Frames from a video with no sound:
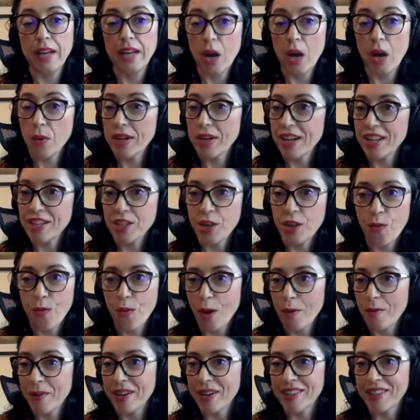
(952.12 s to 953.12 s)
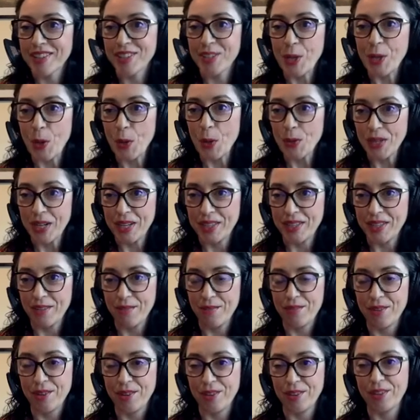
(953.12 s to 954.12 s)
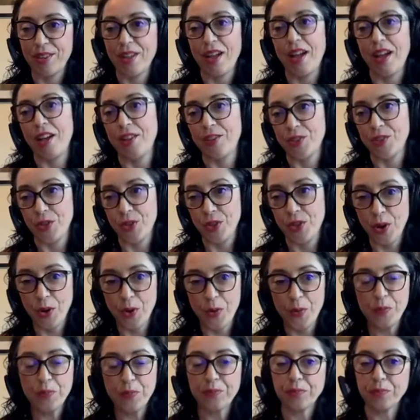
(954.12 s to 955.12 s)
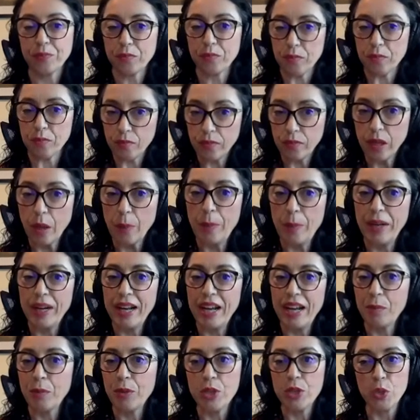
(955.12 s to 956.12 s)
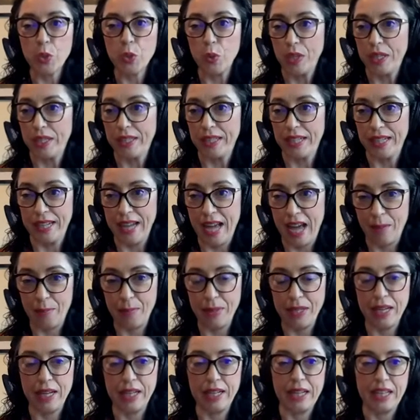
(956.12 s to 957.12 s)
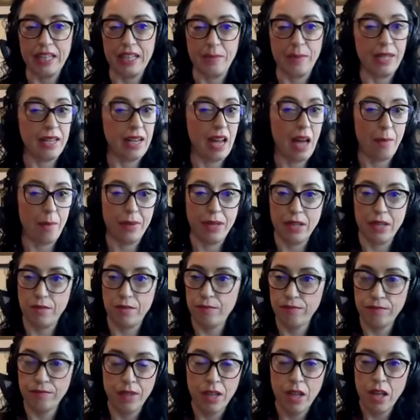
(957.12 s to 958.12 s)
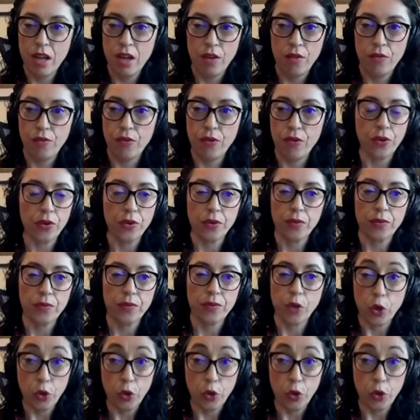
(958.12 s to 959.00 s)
Nowadays, however, is totally different. As you know, Palermo is currently inhabited, has been inhabited for